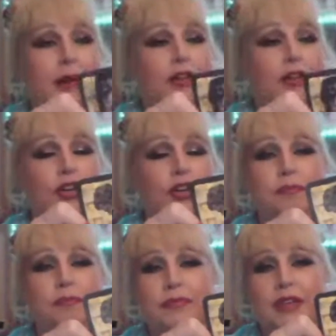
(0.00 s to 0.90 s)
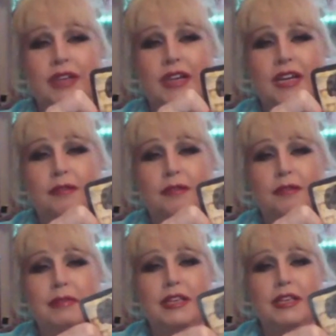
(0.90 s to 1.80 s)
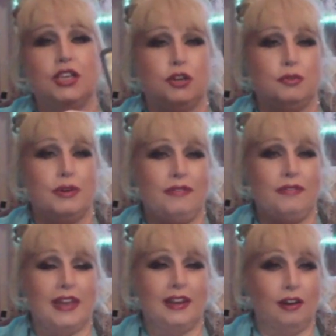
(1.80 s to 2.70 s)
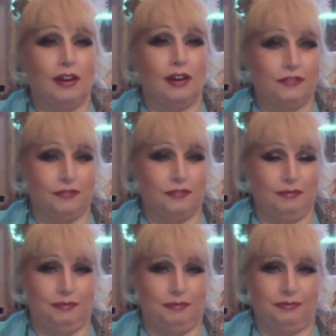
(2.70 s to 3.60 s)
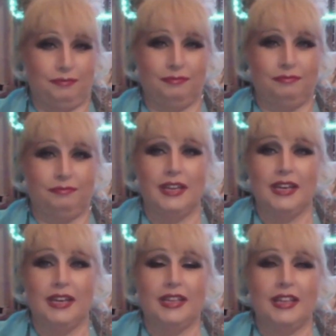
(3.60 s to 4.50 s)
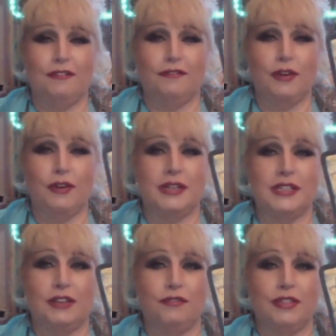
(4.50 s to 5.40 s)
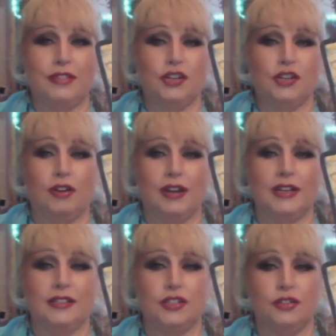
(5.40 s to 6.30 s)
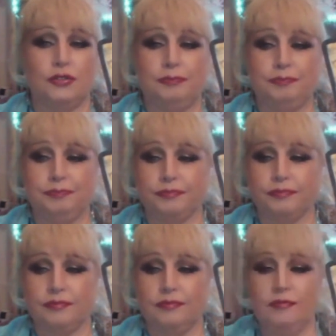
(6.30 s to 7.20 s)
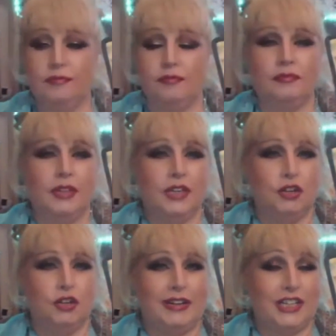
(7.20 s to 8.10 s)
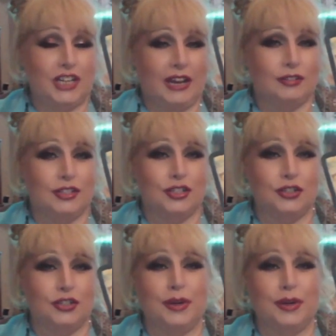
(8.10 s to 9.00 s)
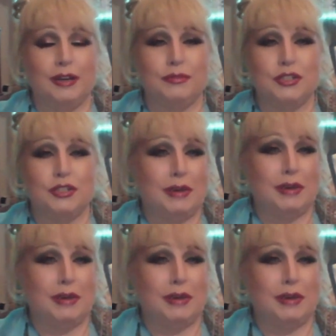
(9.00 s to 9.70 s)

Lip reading: about you. They miss you in their life. They feel as if they are trying to reach out to make things